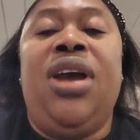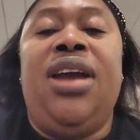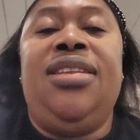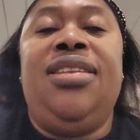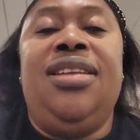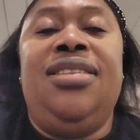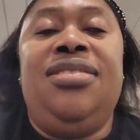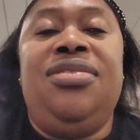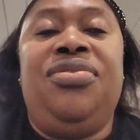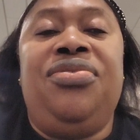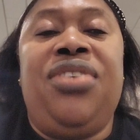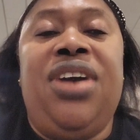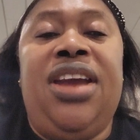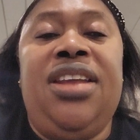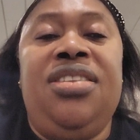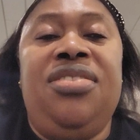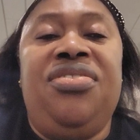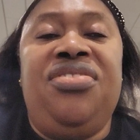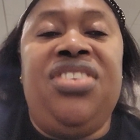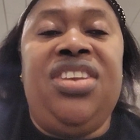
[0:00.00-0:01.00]
identify
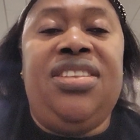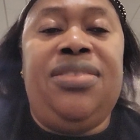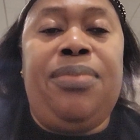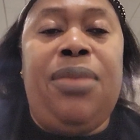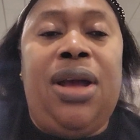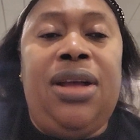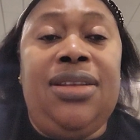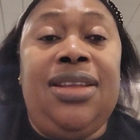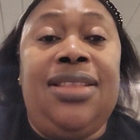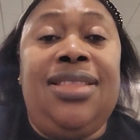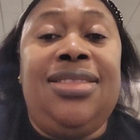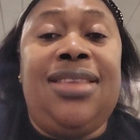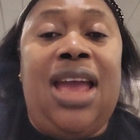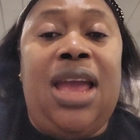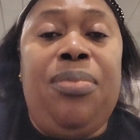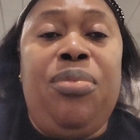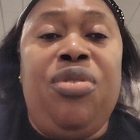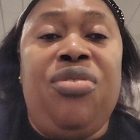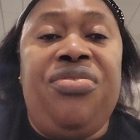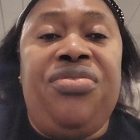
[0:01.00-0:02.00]
the face mask, the
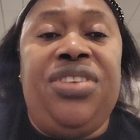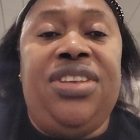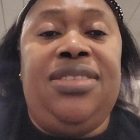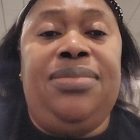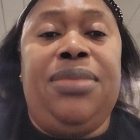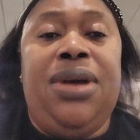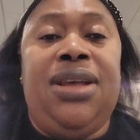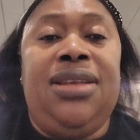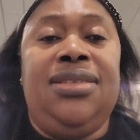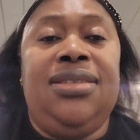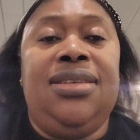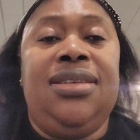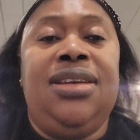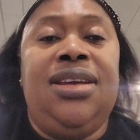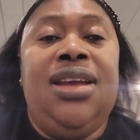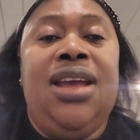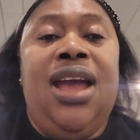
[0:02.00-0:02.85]
type of face mask.